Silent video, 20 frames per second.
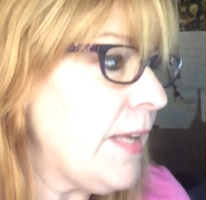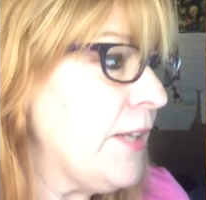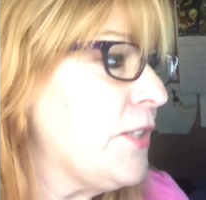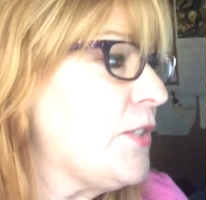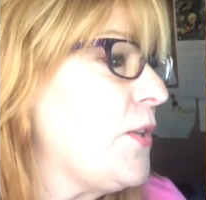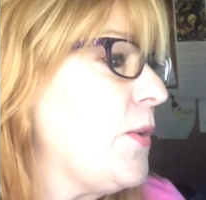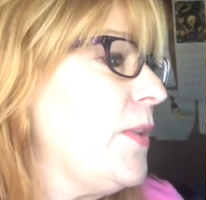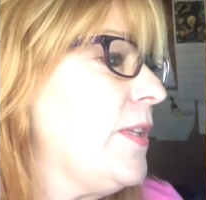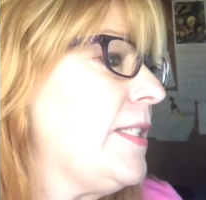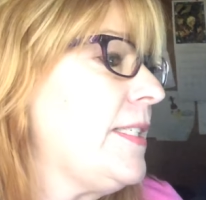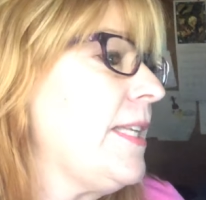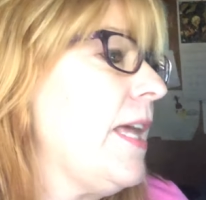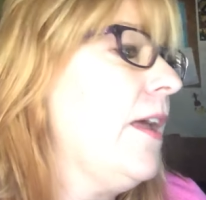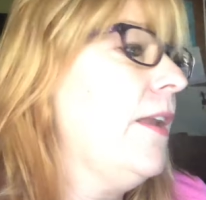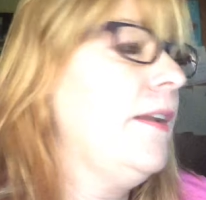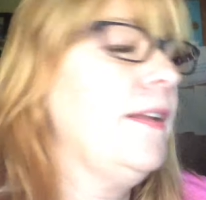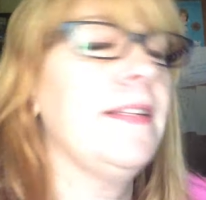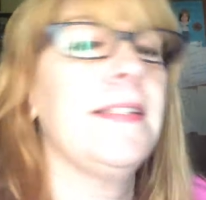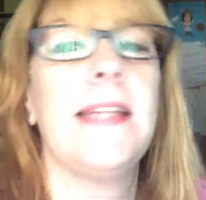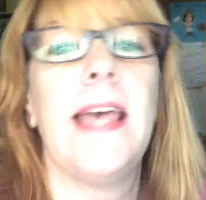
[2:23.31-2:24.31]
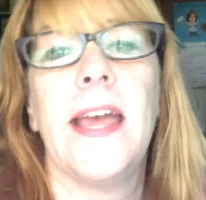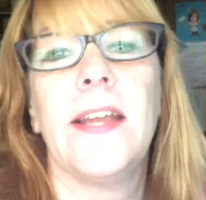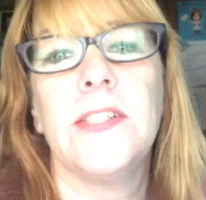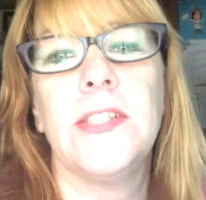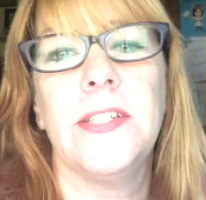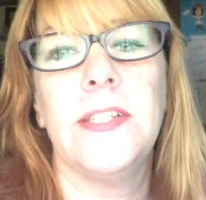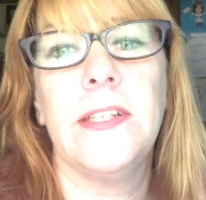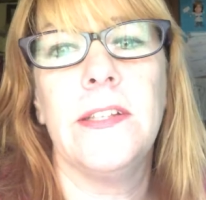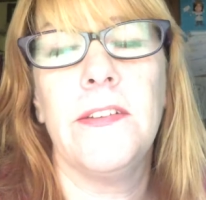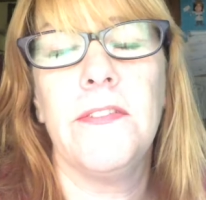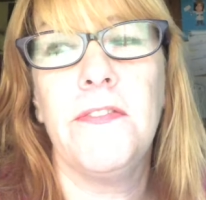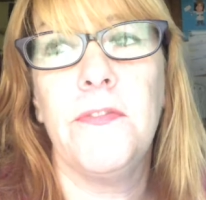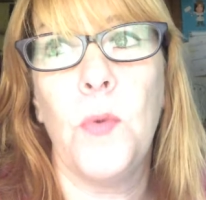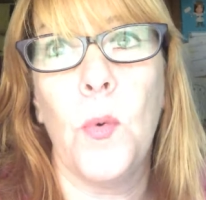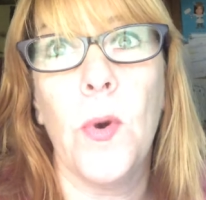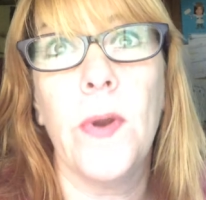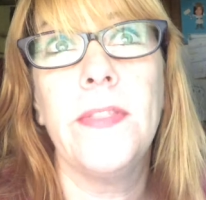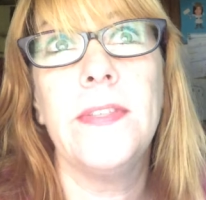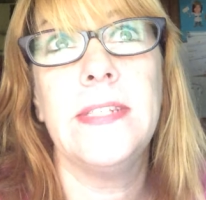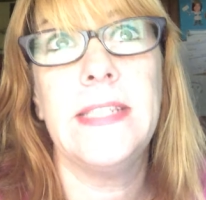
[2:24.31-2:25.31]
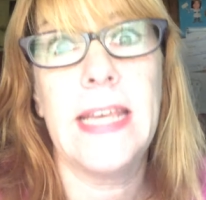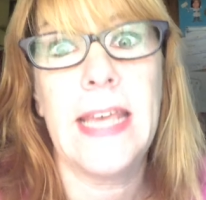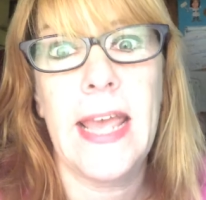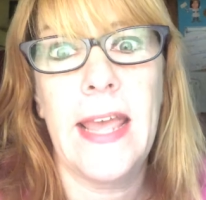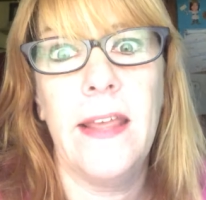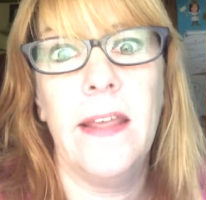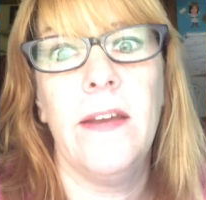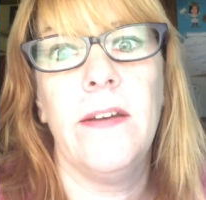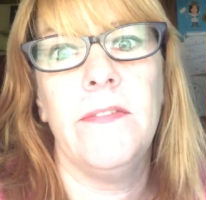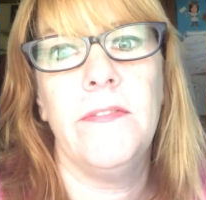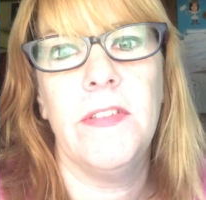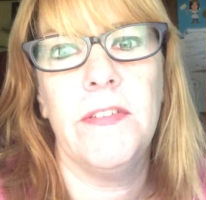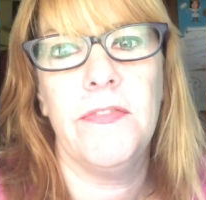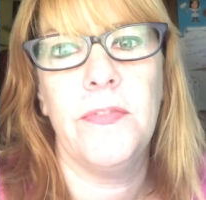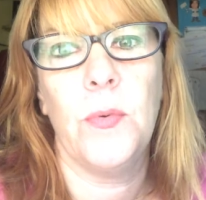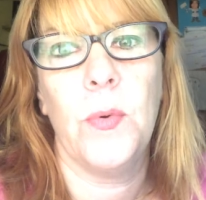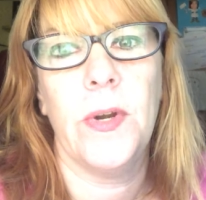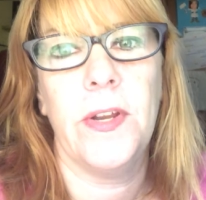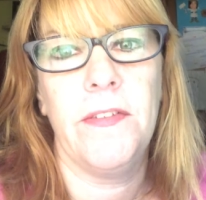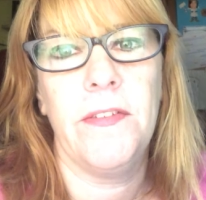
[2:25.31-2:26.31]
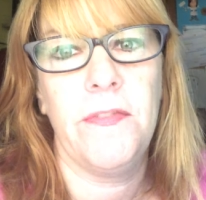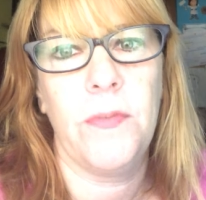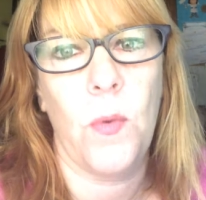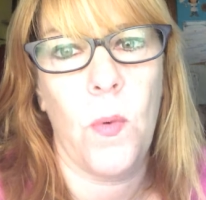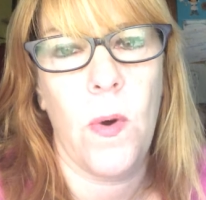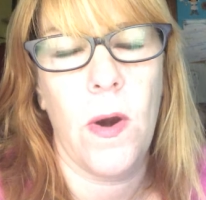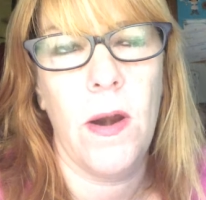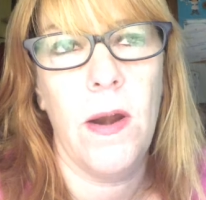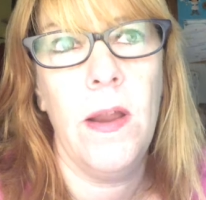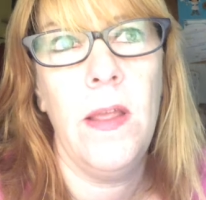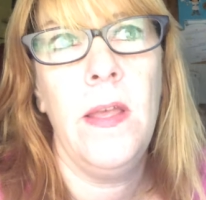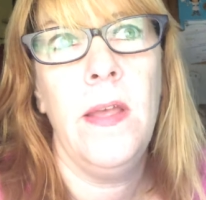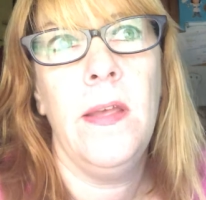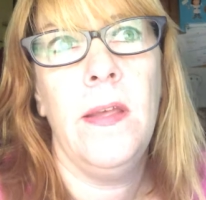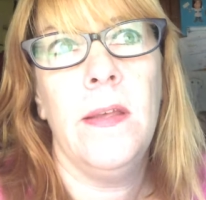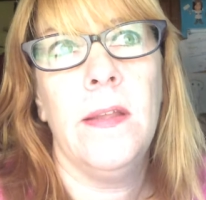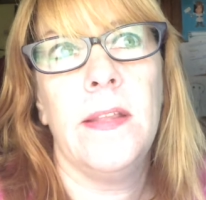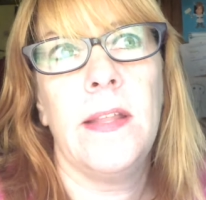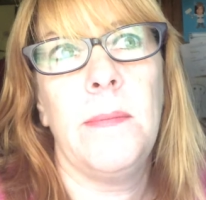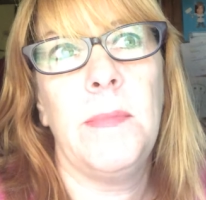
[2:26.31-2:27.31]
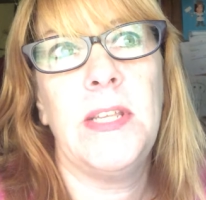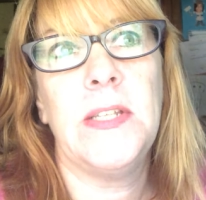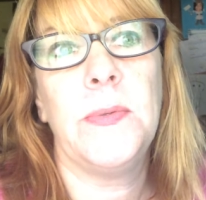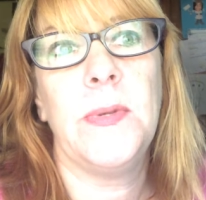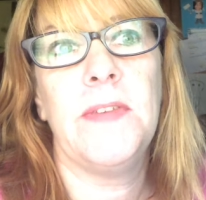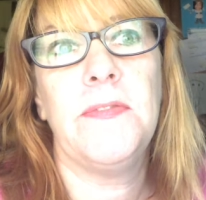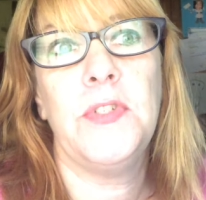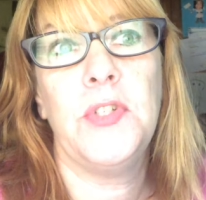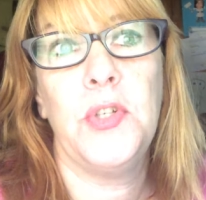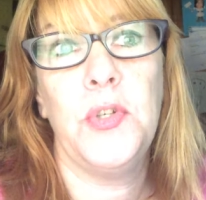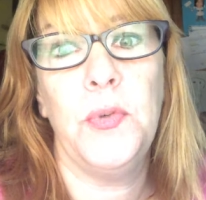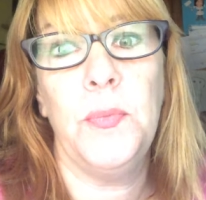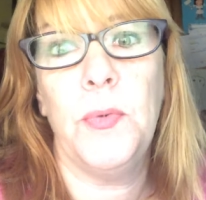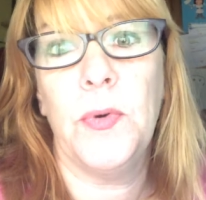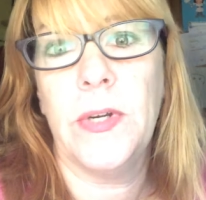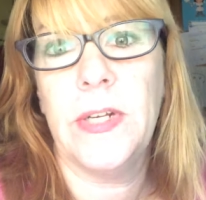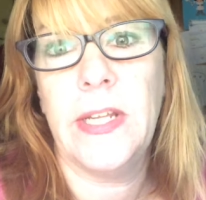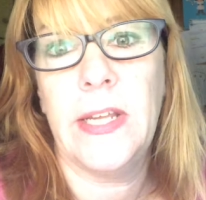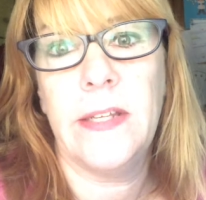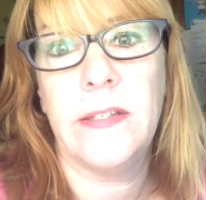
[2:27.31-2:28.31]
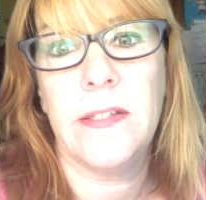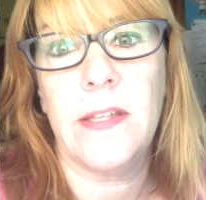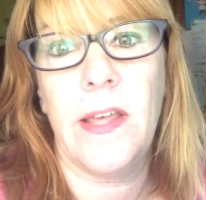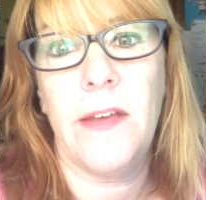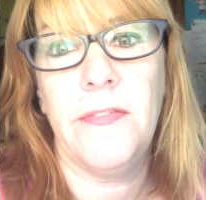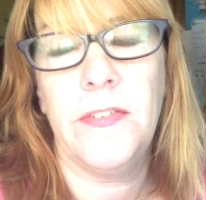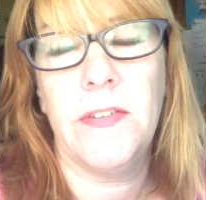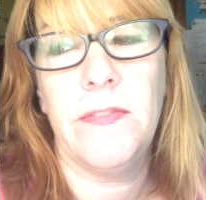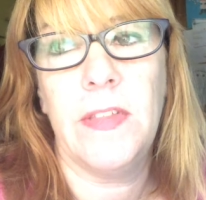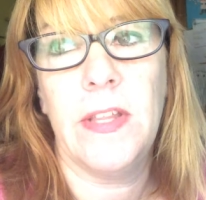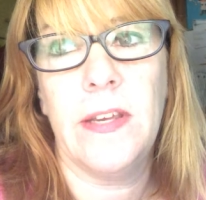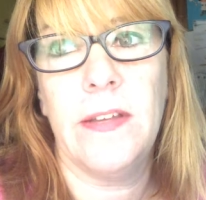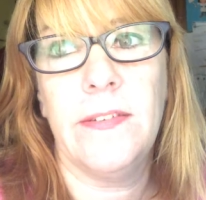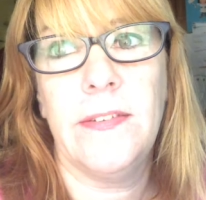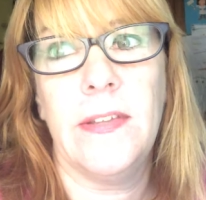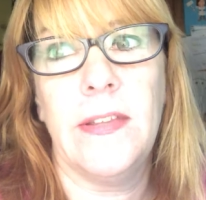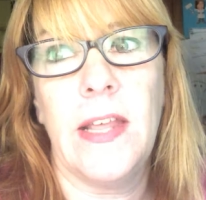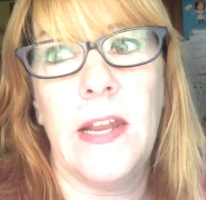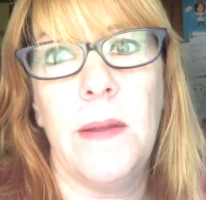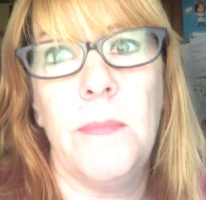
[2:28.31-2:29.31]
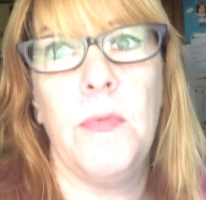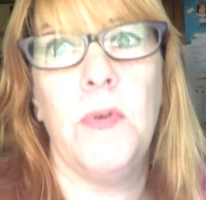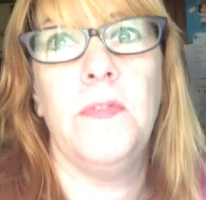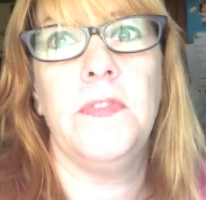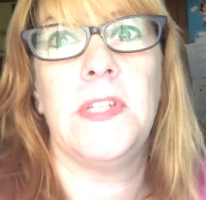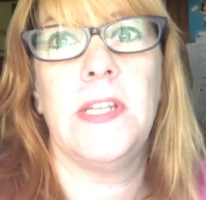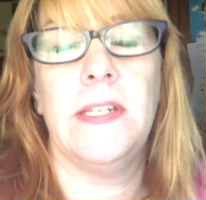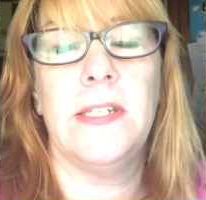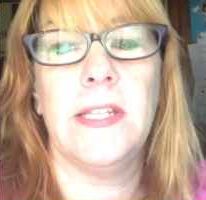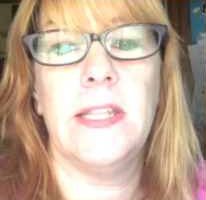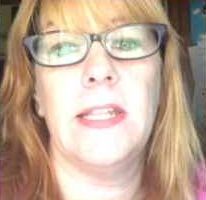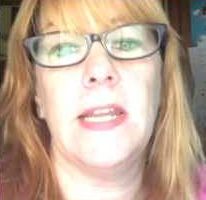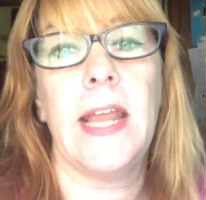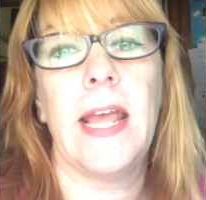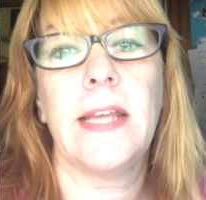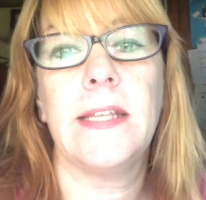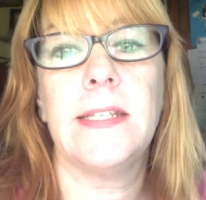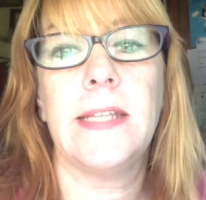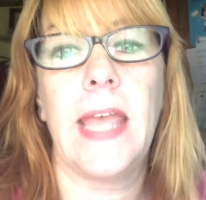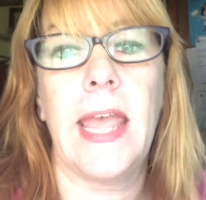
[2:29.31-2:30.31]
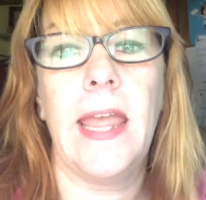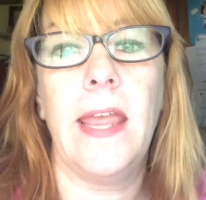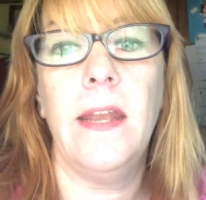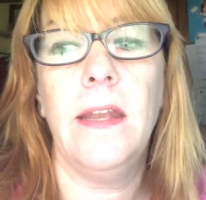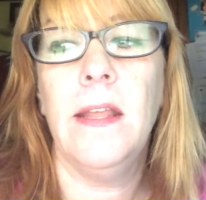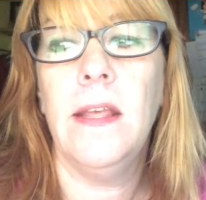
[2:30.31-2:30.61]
So the sun is actually in the fourth day of the 44. That means we have 2 more days left of this, and then it moves into the next gate.